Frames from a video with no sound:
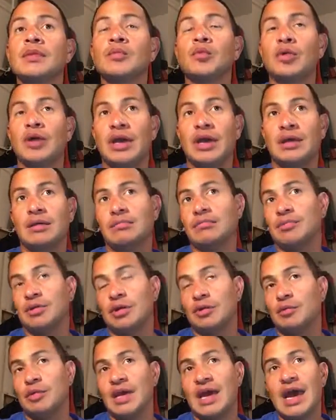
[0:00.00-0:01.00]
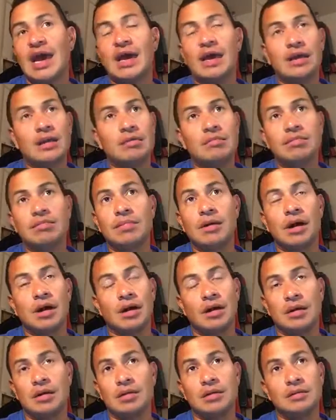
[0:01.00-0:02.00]
well, hey, we had
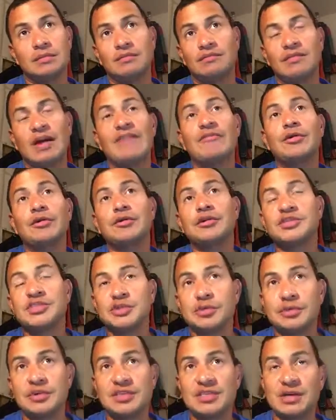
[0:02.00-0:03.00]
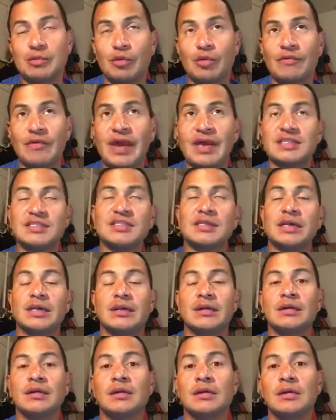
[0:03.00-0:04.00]
500 students that were
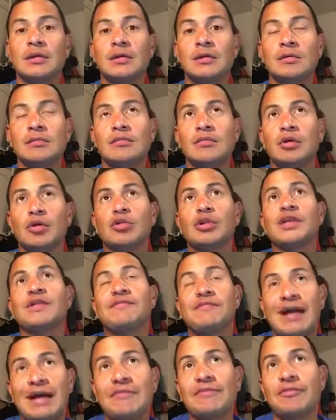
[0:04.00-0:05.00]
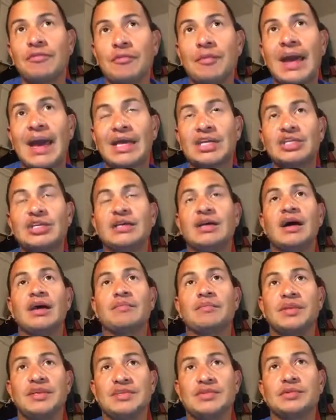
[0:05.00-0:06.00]
vaccinated. Only 5 of them actually
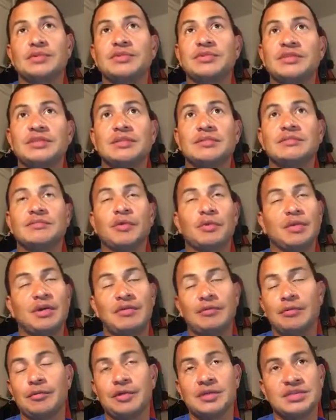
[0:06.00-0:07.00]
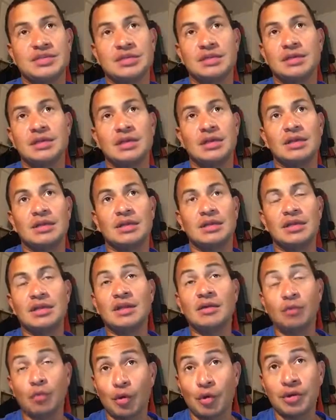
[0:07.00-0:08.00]
got measles for whatever reason. It
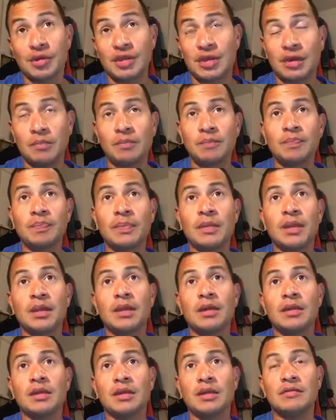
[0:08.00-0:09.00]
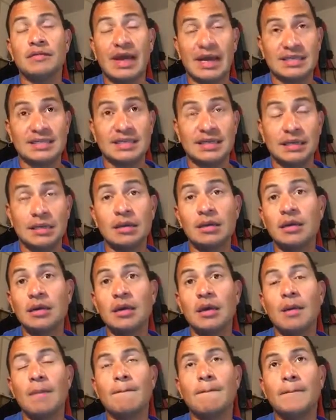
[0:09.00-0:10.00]
didn't work in them, the vaccine.
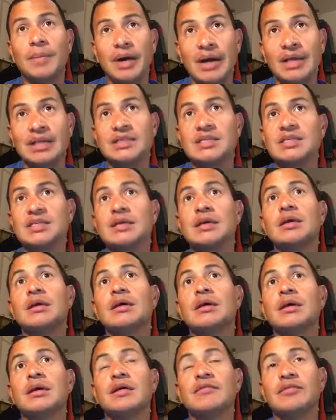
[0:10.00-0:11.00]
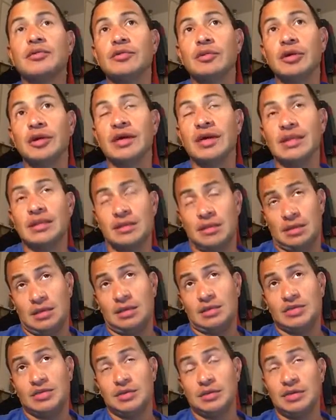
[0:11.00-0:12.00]
But if you look at
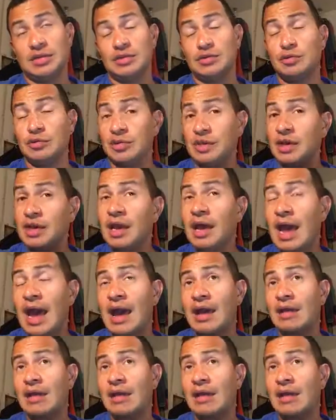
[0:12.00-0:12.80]
the students who did